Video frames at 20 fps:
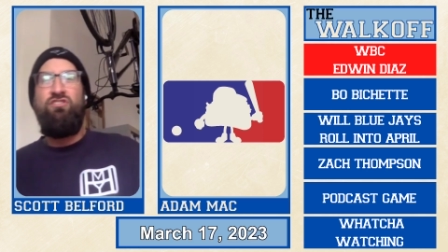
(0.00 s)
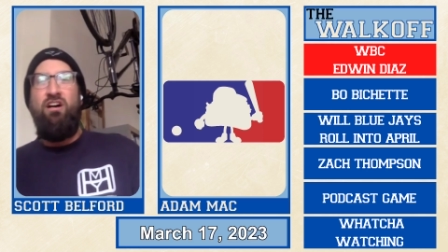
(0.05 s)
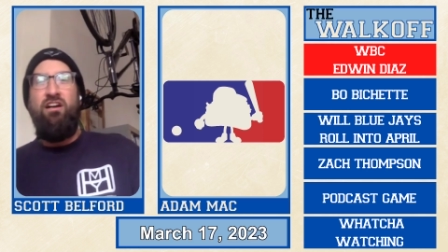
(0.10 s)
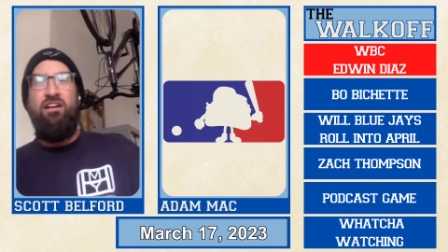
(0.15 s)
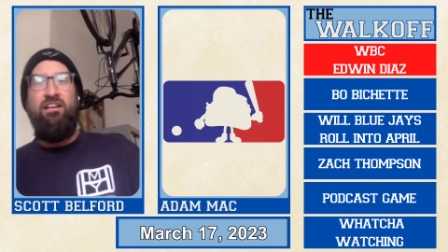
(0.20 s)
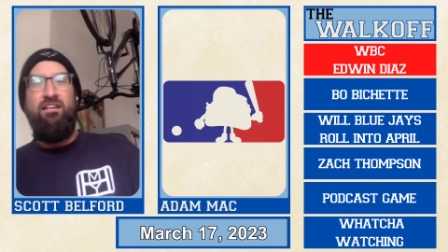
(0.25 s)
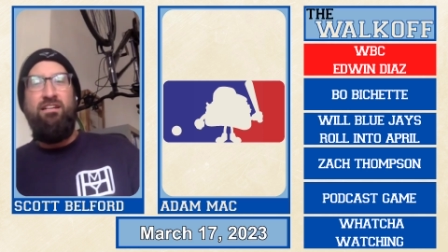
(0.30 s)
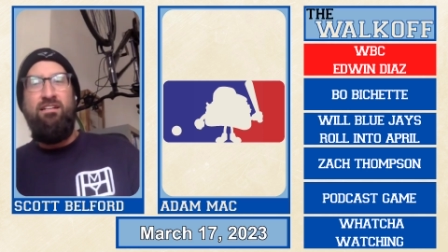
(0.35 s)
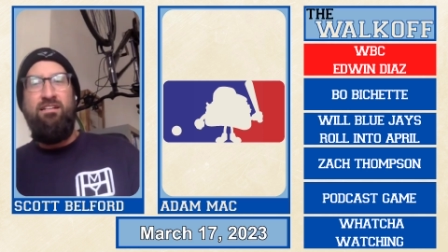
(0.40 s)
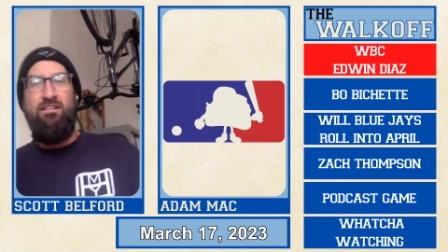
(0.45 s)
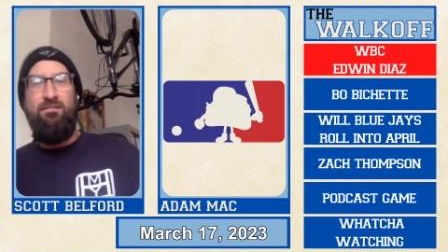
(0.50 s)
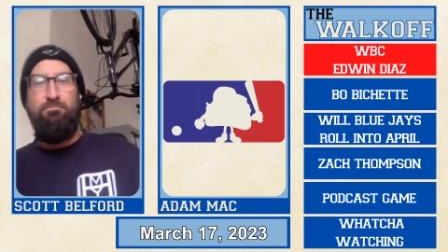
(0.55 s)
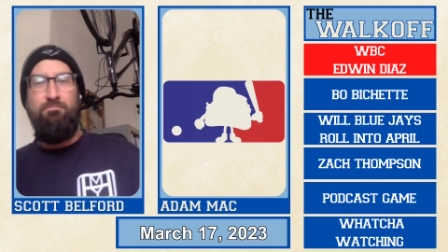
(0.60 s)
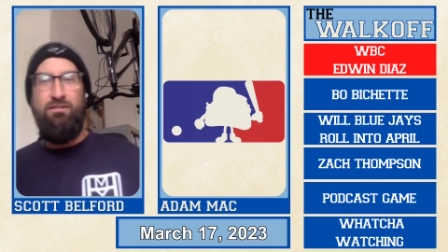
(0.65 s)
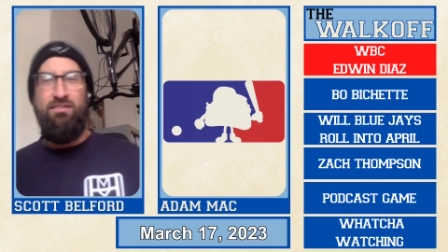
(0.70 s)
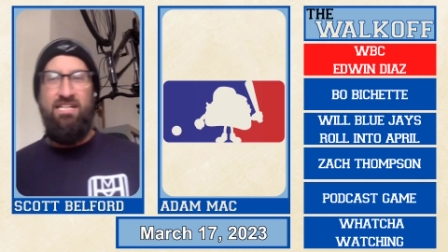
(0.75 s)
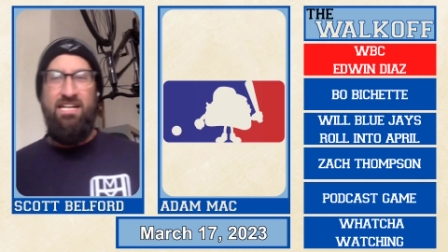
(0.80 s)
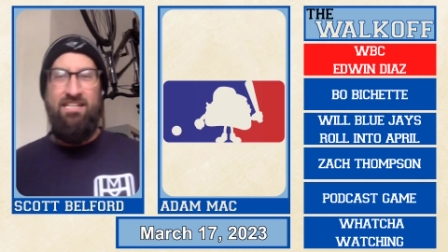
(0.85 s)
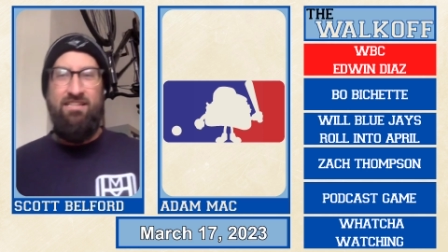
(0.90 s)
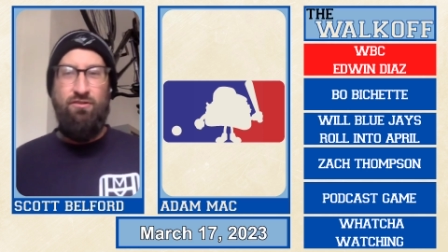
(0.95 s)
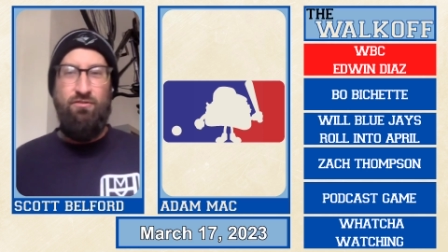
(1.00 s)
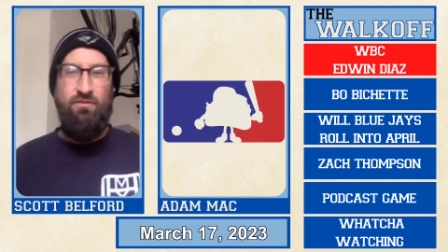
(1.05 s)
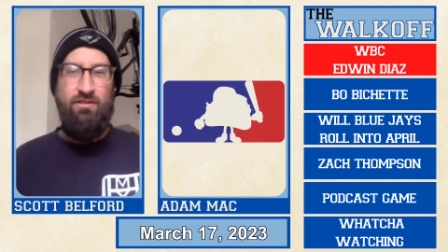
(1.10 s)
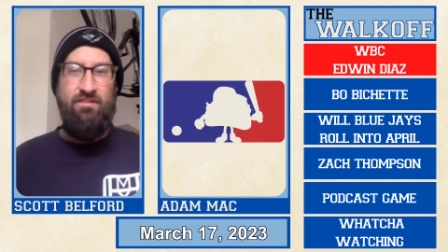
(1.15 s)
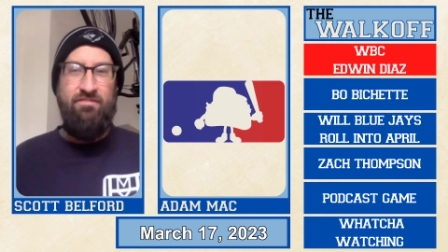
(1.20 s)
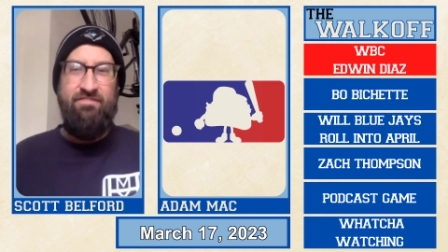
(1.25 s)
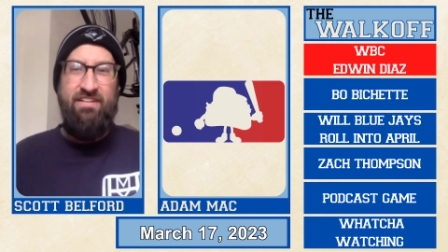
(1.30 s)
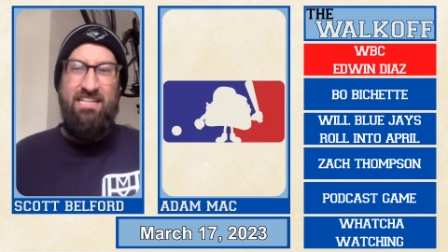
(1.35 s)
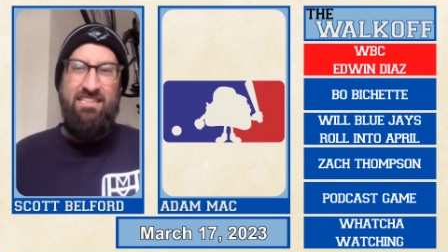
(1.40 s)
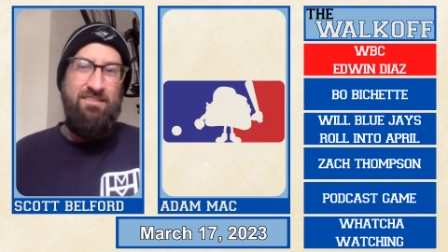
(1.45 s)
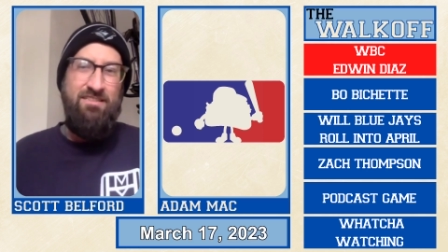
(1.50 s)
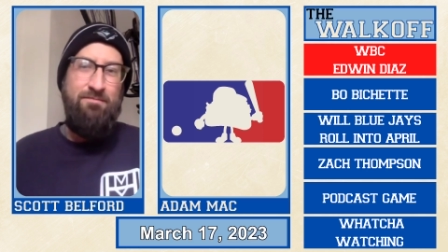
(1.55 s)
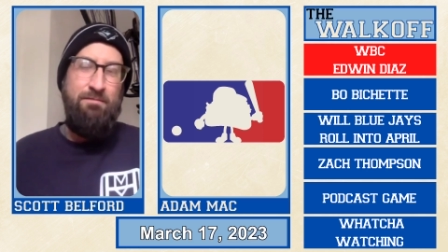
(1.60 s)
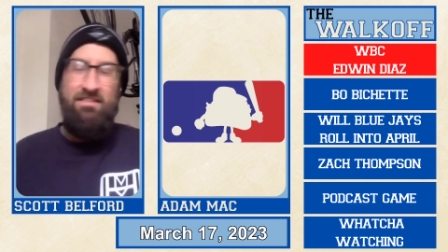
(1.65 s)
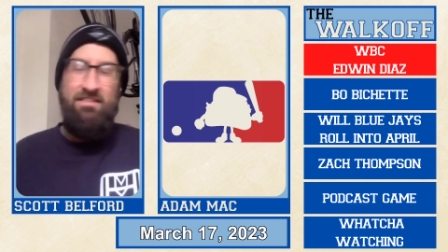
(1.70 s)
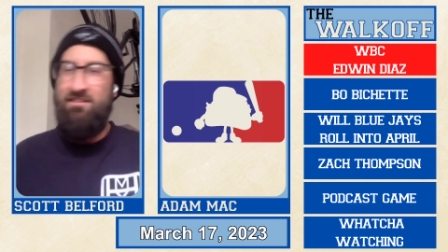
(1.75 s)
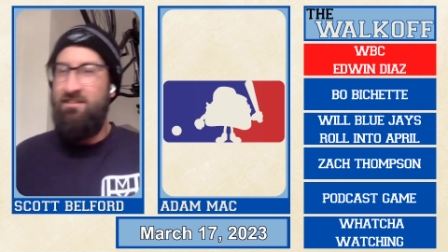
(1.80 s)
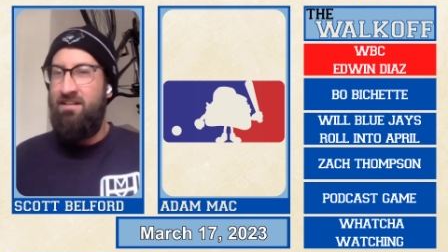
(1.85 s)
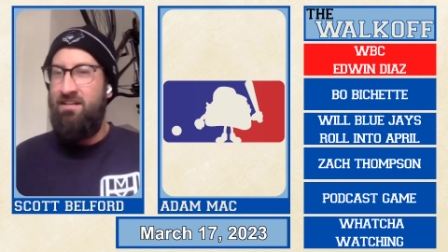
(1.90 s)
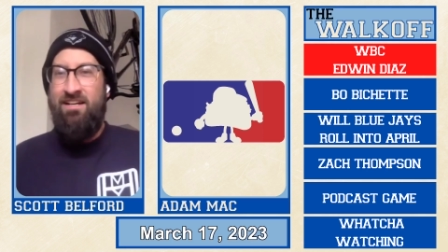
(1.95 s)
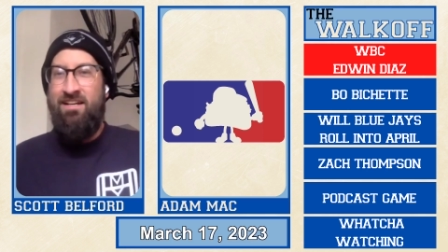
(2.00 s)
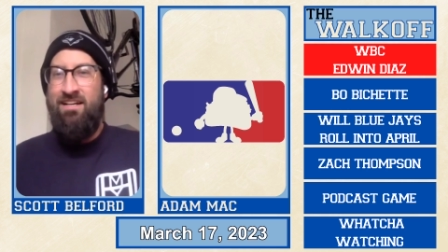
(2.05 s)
got to protect their investment.